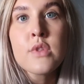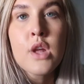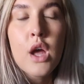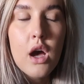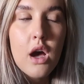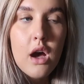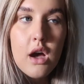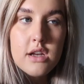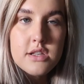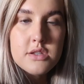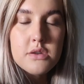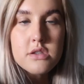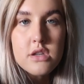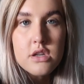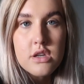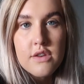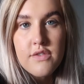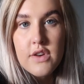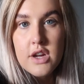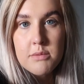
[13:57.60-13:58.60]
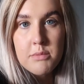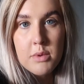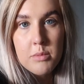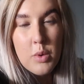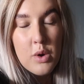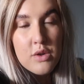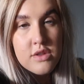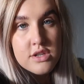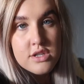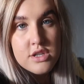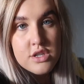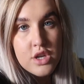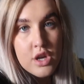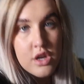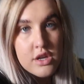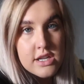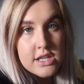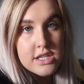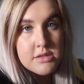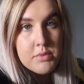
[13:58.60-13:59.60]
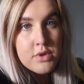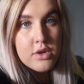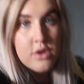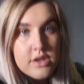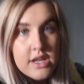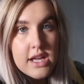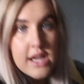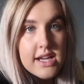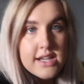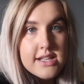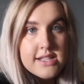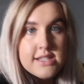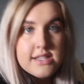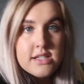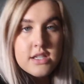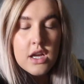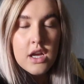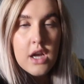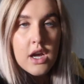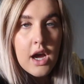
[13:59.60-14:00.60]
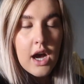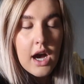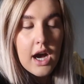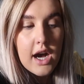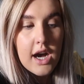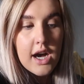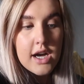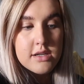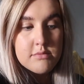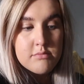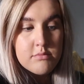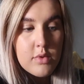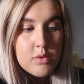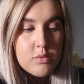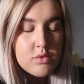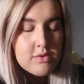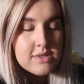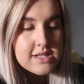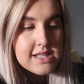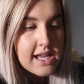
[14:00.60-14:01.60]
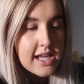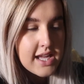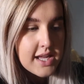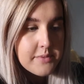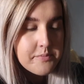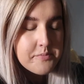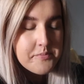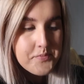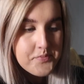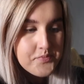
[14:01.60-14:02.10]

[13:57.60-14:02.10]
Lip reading: So I don't know if I can be bothered to tone it, to be honest. We'll see.